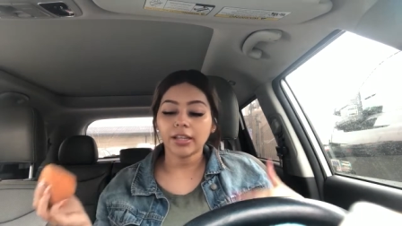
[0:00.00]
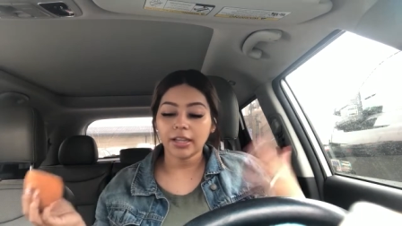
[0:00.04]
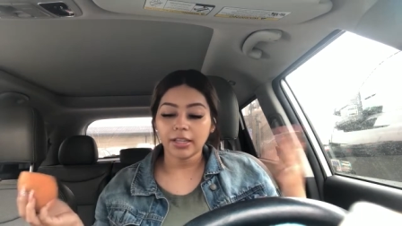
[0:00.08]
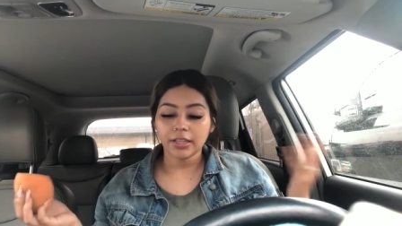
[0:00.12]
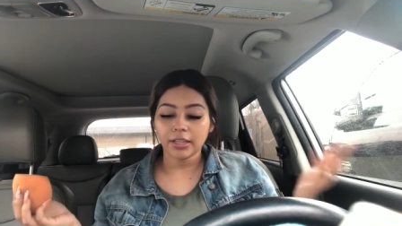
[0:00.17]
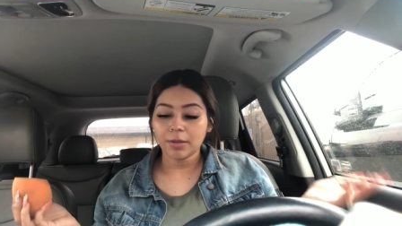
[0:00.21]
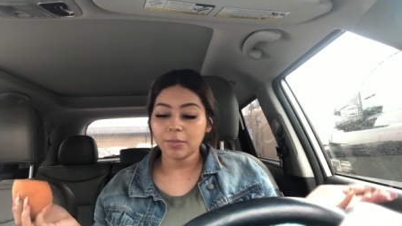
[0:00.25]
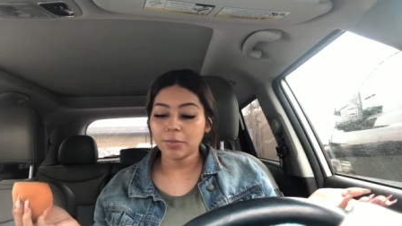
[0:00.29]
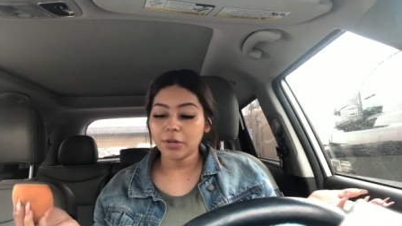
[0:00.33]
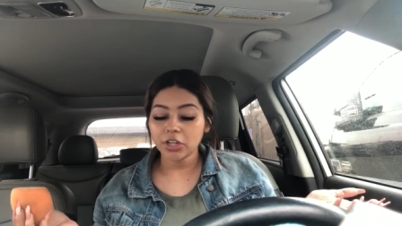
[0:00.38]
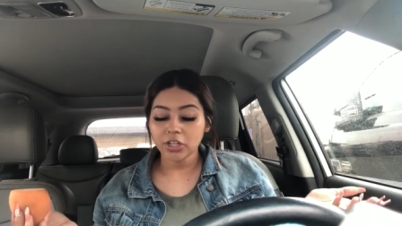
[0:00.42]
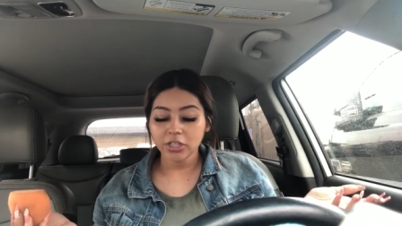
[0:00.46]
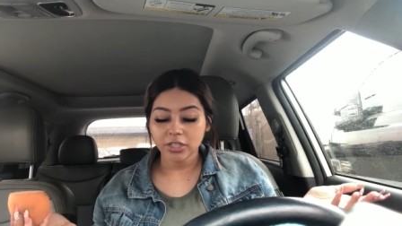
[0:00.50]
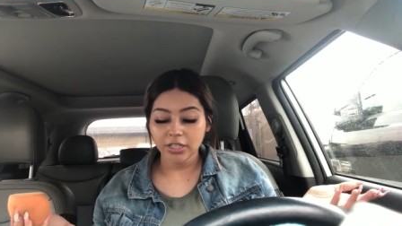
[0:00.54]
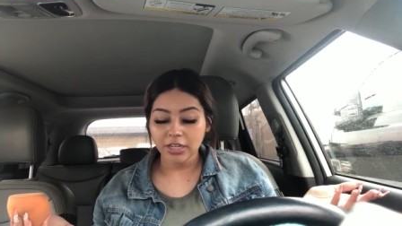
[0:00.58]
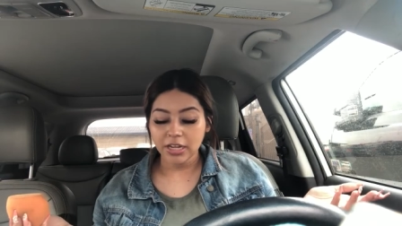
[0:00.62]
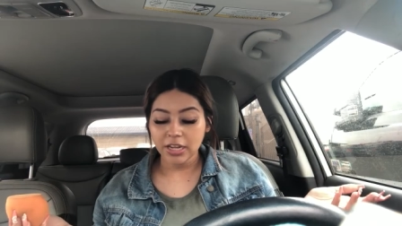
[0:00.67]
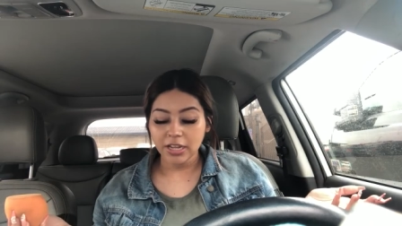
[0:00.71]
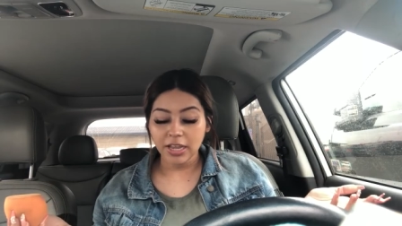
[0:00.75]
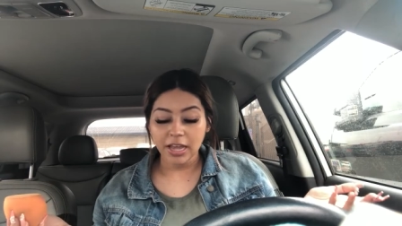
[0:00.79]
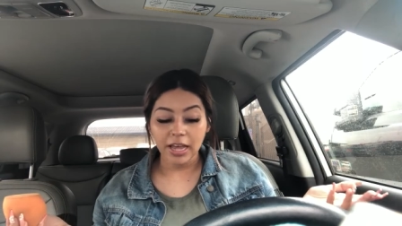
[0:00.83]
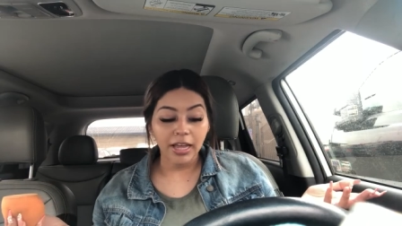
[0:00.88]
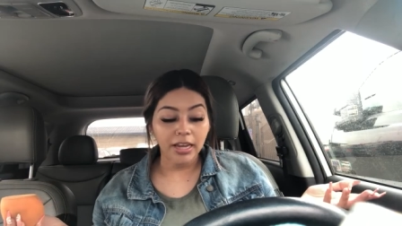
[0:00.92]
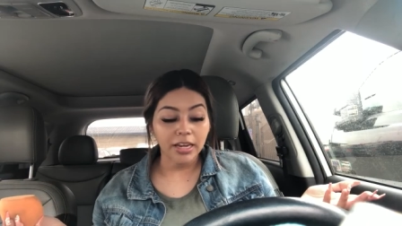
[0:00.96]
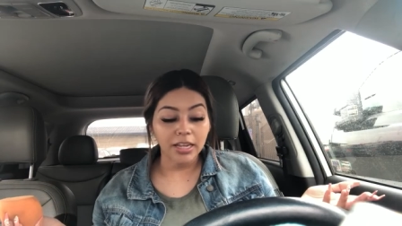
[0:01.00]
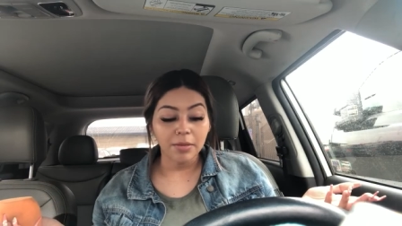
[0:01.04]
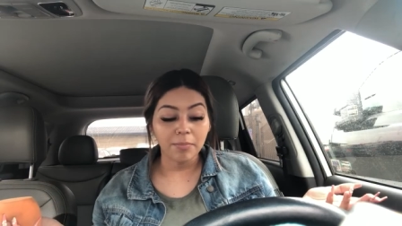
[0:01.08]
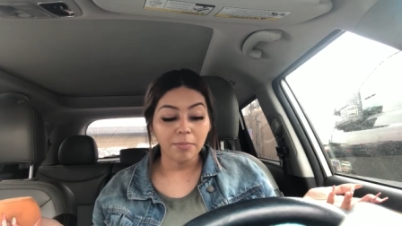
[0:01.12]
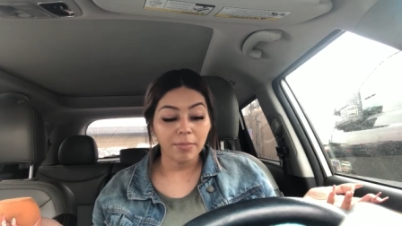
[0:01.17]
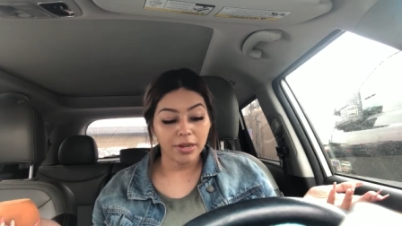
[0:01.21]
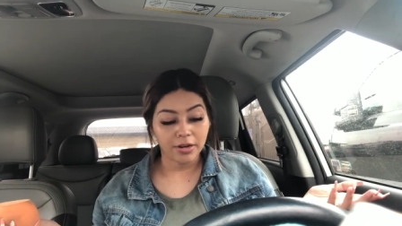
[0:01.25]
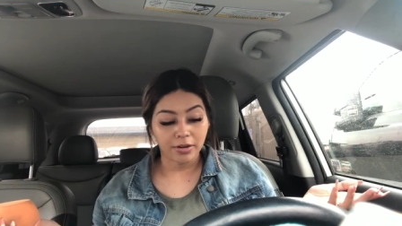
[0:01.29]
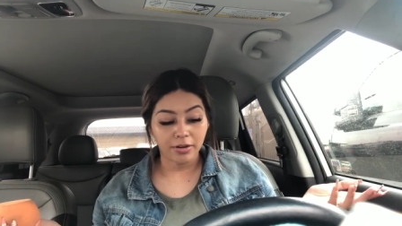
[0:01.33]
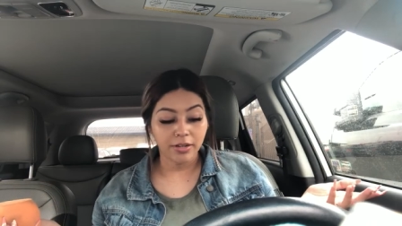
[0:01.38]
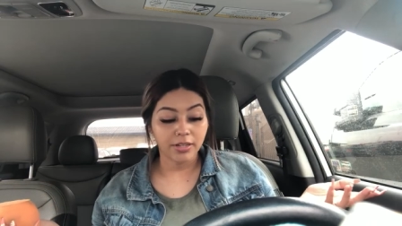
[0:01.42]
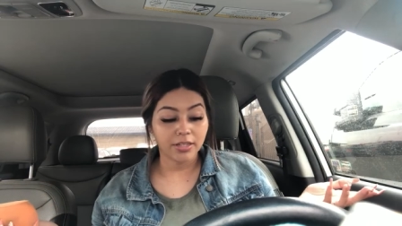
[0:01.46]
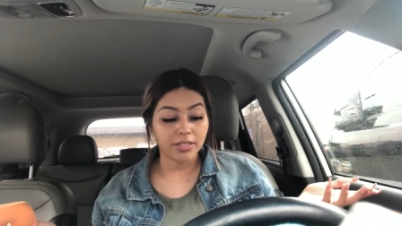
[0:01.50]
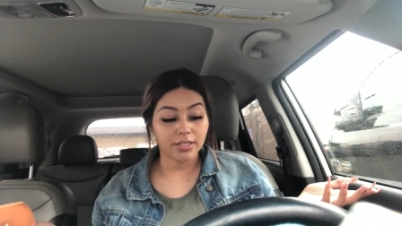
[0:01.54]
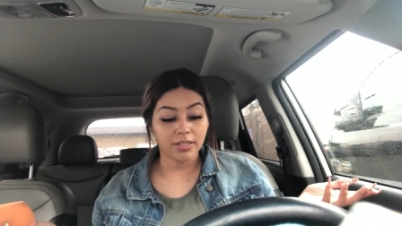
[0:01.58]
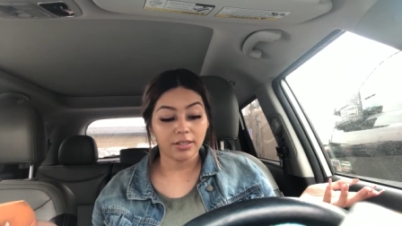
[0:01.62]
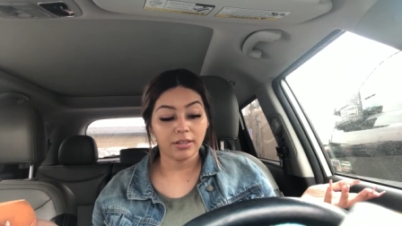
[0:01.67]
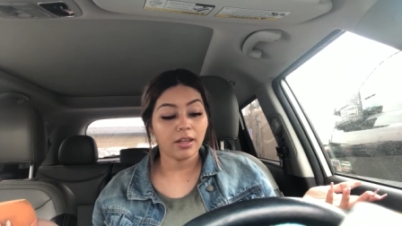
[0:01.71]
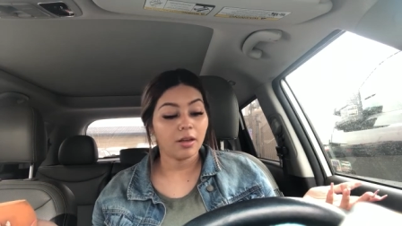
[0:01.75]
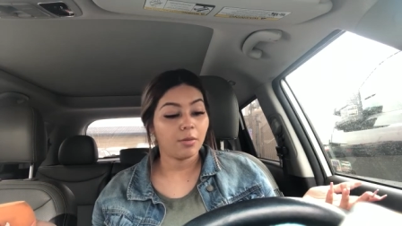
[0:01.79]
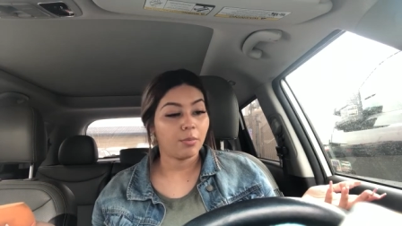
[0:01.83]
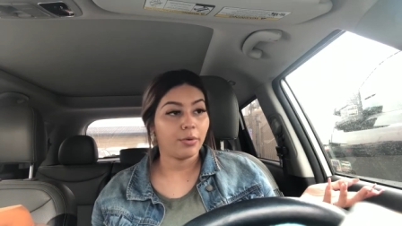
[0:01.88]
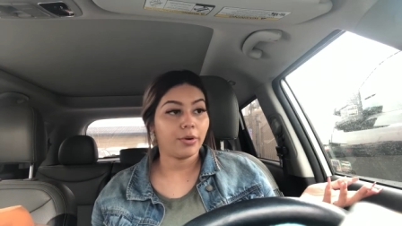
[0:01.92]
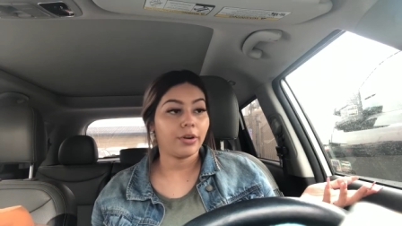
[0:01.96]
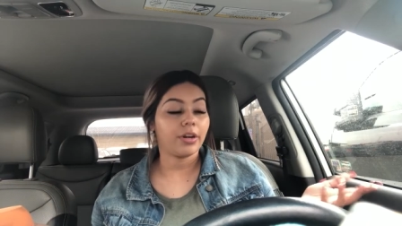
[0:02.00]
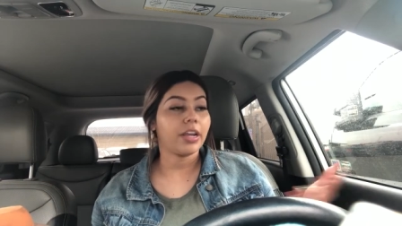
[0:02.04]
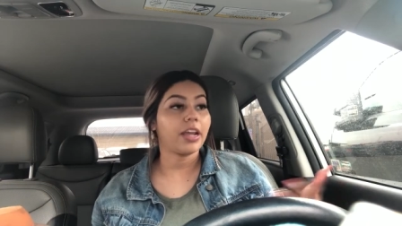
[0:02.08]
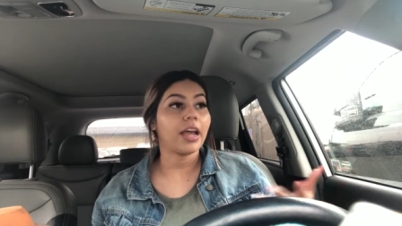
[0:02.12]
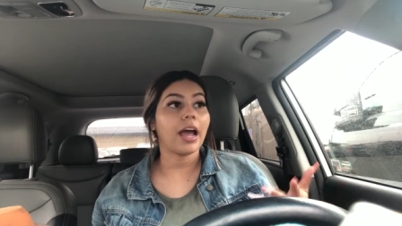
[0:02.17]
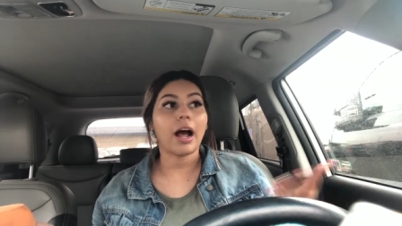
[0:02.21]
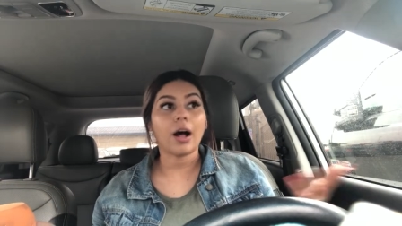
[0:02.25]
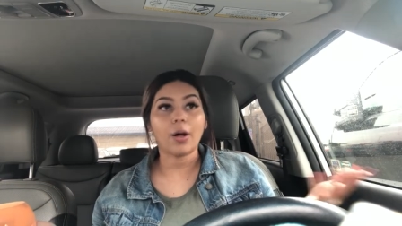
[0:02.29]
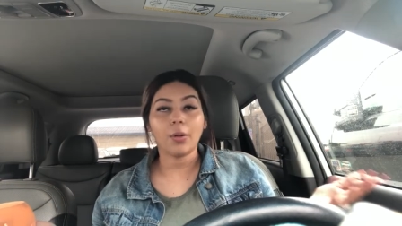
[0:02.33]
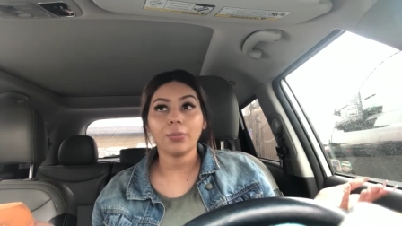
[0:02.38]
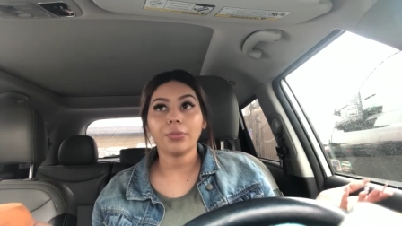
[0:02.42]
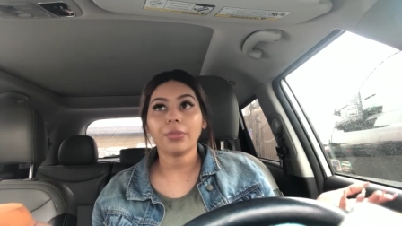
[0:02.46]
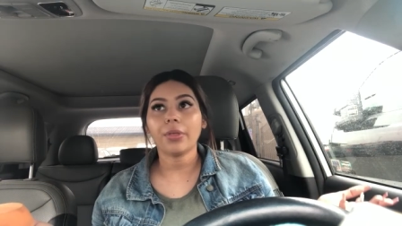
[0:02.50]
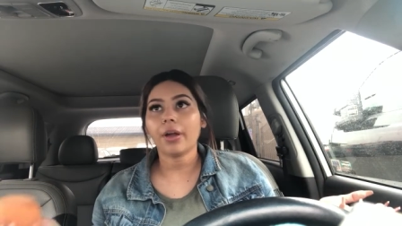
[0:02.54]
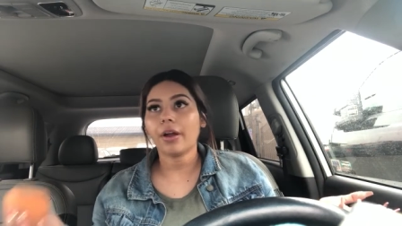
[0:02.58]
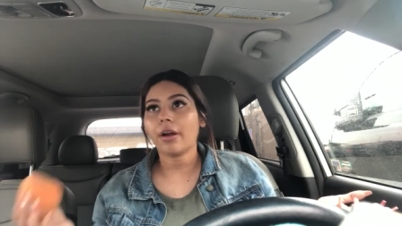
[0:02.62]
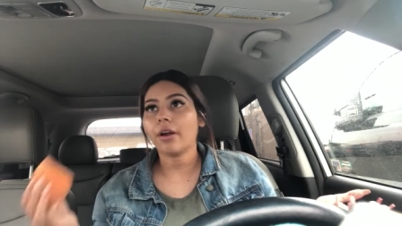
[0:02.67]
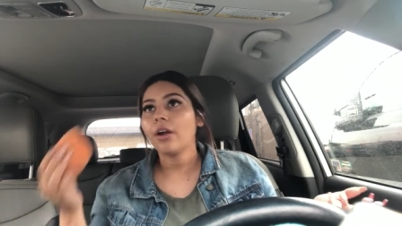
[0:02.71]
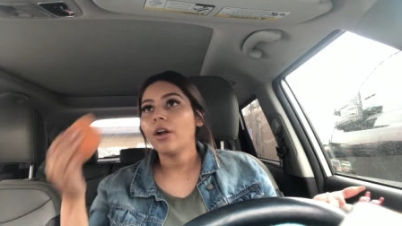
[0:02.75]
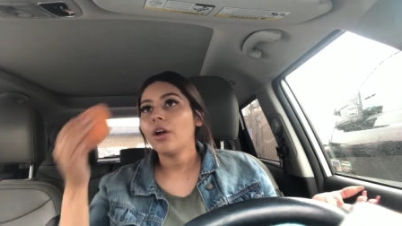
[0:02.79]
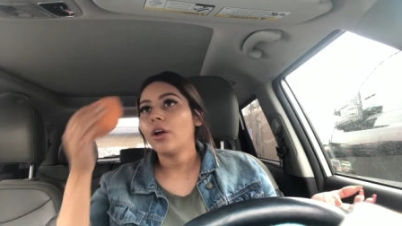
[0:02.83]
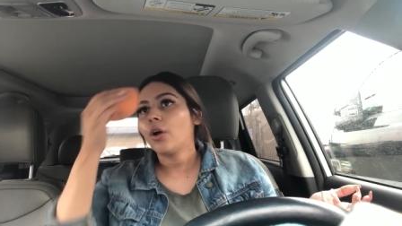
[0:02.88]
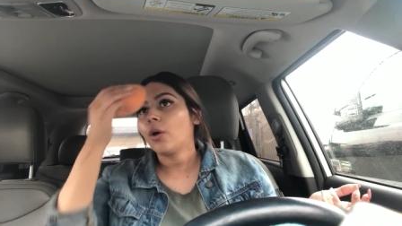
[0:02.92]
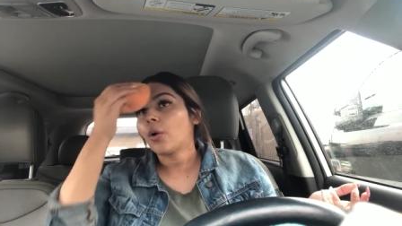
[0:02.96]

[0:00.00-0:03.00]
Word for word: Like, let me just take any married celebrity out there